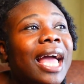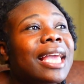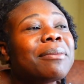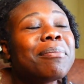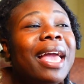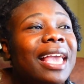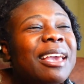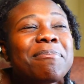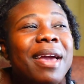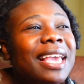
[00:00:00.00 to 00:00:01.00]
Like,
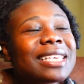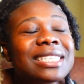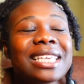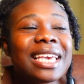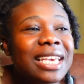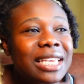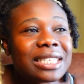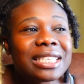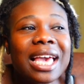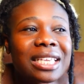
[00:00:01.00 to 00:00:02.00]
make it make
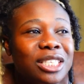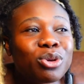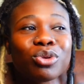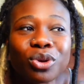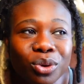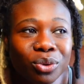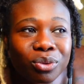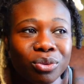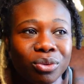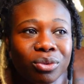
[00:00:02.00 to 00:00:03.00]
sense. Yes, you
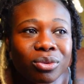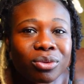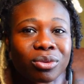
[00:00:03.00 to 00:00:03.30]
do.